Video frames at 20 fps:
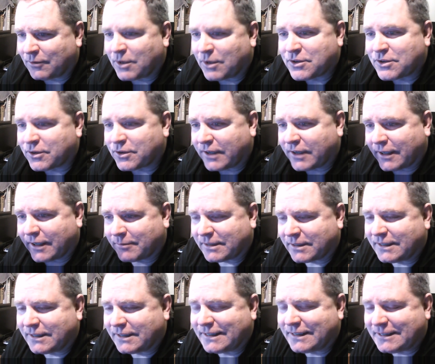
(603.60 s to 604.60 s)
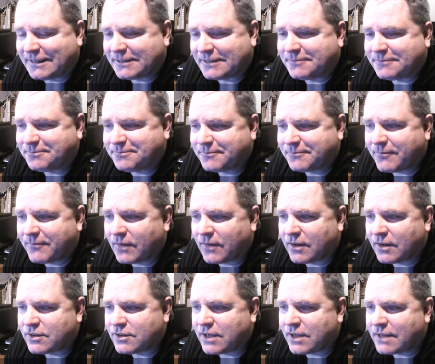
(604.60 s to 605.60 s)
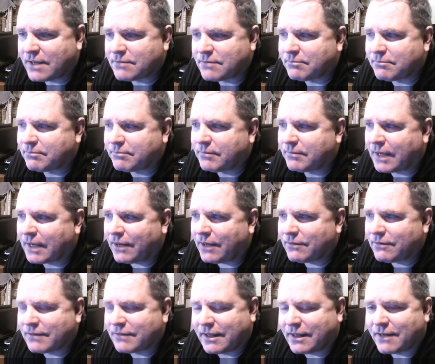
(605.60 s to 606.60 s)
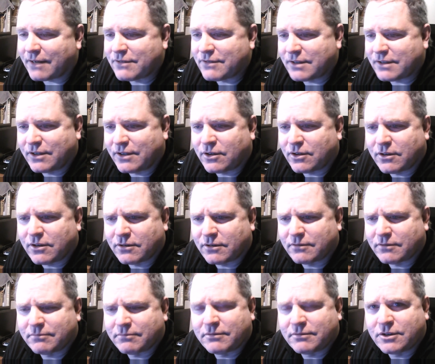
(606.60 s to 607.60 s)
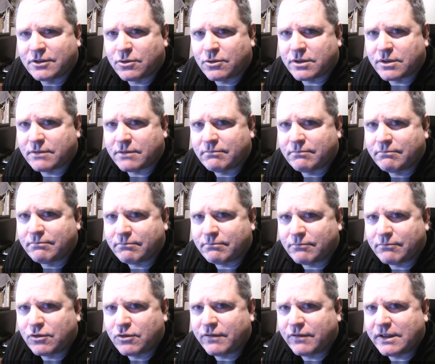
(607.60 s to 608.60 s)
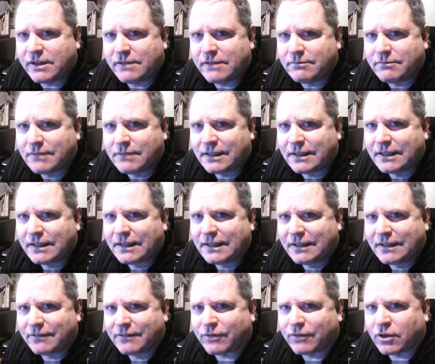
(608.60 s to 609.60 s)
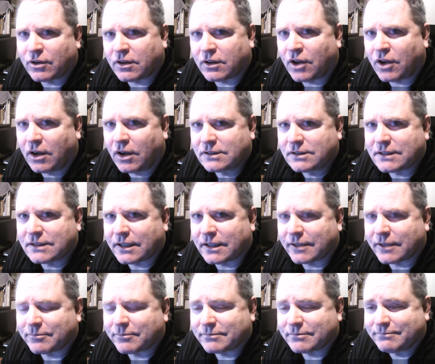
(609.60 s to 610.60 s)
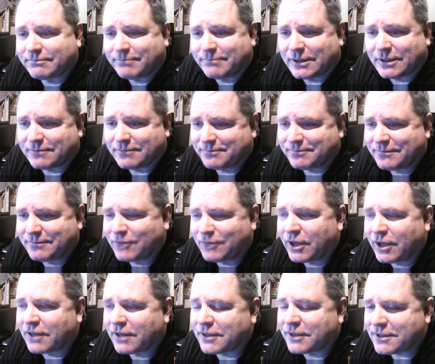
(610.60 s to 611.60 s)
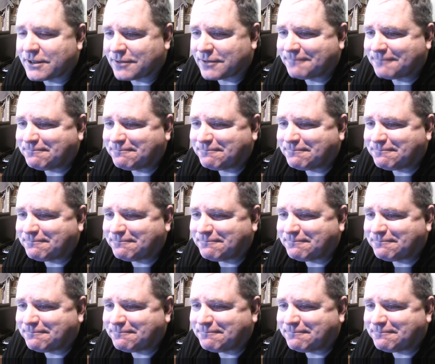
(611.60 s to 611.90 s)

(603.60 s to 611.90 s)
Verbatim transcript: what's her name? She hasn't. I don't think I've seen her do a movie for a long time, but regardless,